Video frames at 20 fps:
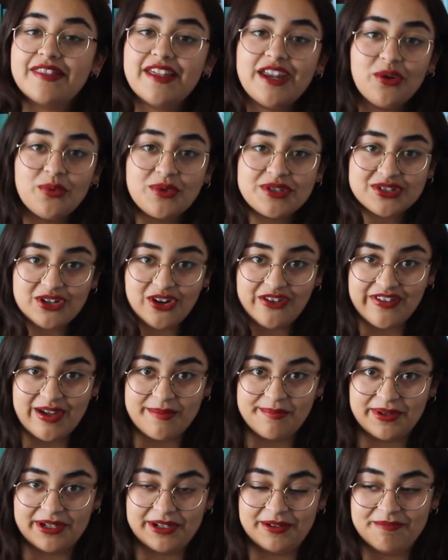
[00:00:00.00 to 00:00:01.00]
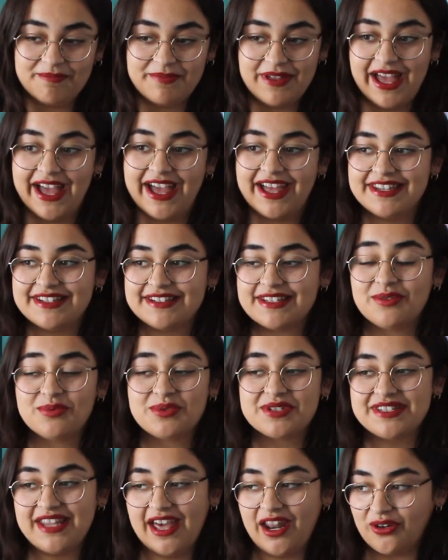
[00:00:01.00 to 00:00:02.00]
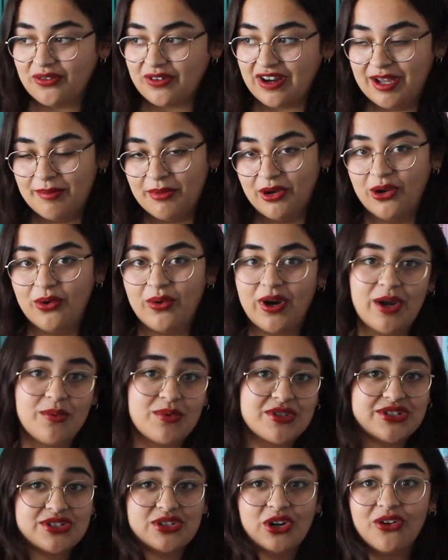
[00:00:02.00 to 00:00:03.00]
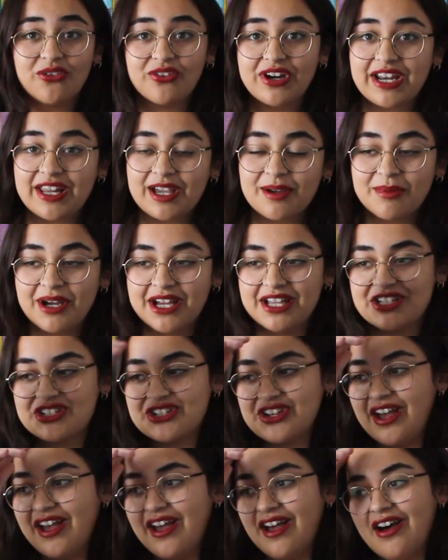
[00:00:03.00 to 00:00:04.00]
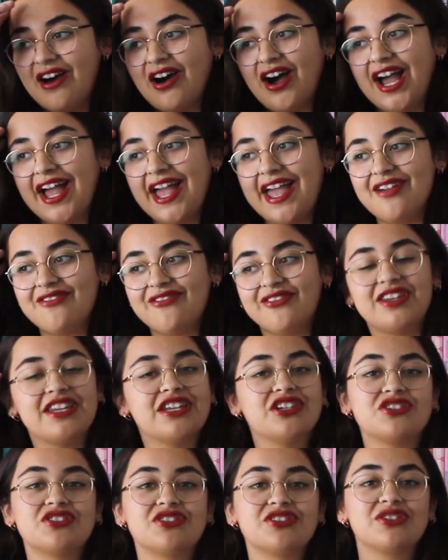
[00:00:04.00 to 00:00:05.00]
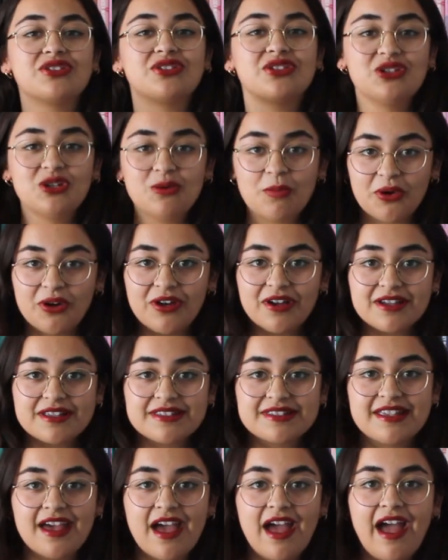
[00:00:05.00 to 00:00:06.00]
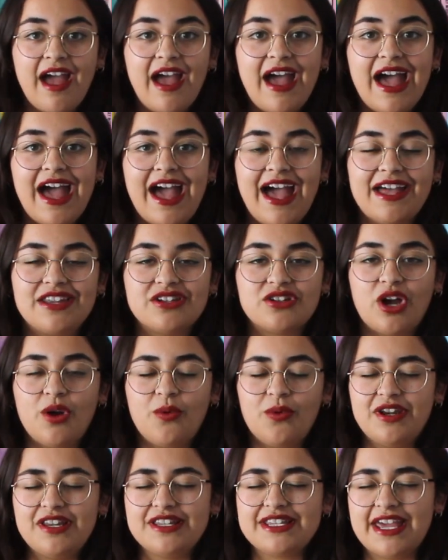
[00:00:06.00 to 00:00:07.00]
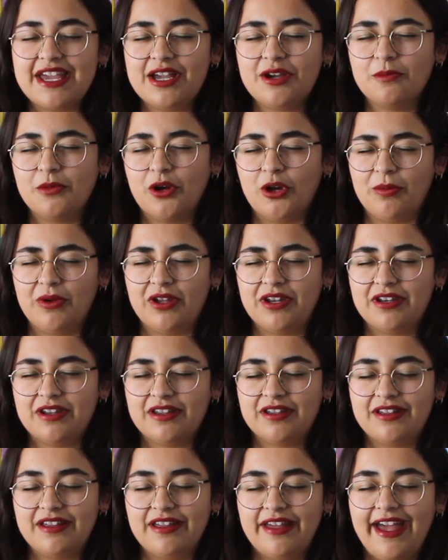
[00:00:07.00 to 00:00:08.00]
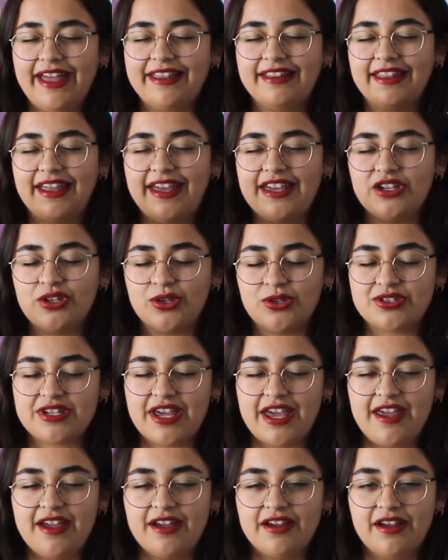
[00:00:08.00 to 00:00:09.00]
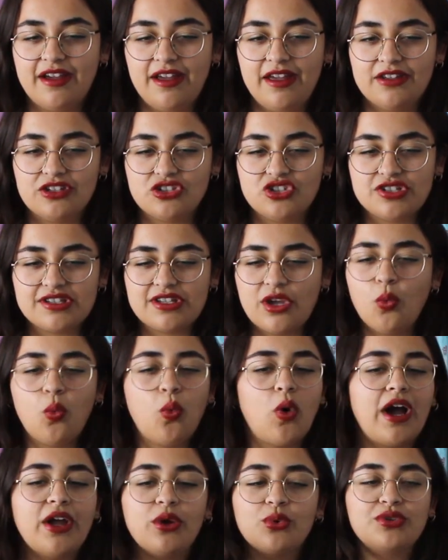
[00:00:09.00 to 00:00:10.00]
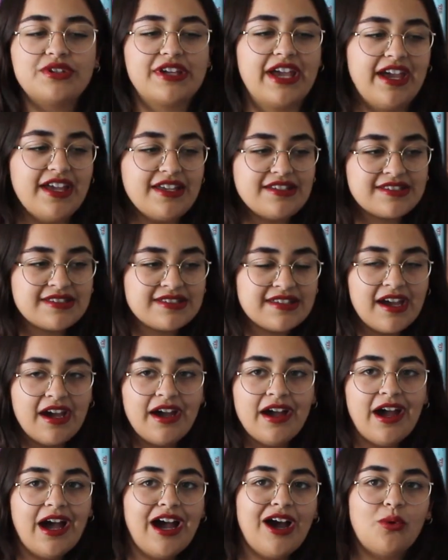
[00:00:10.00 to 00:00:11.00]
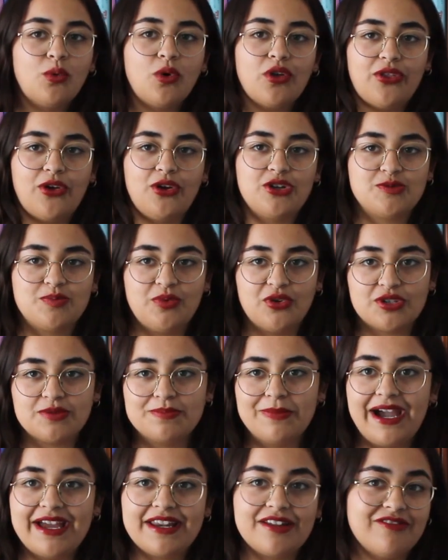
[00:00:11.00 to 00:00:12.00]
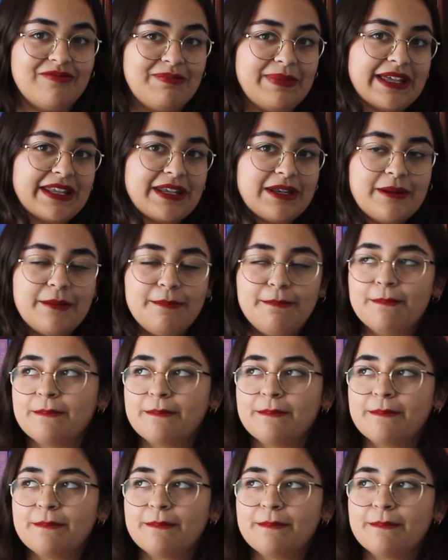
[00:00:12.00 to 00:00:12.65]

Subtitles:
then it was November, and it was NaNoWriMo. I was not reading much. I finished 2 books, and I want to take a moment and let you take just a wild guess at what those books might have been.